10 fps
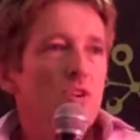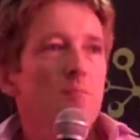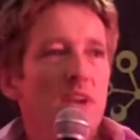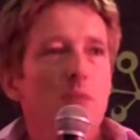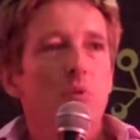you
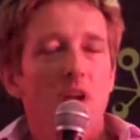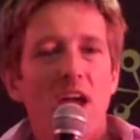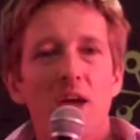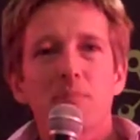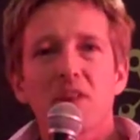make a
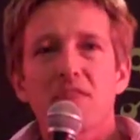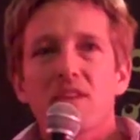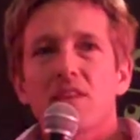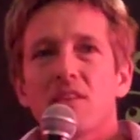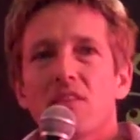plan, but I
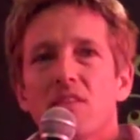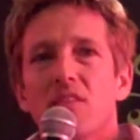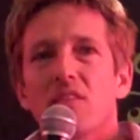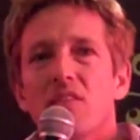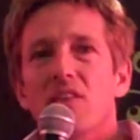think
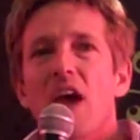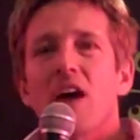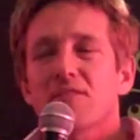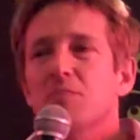you have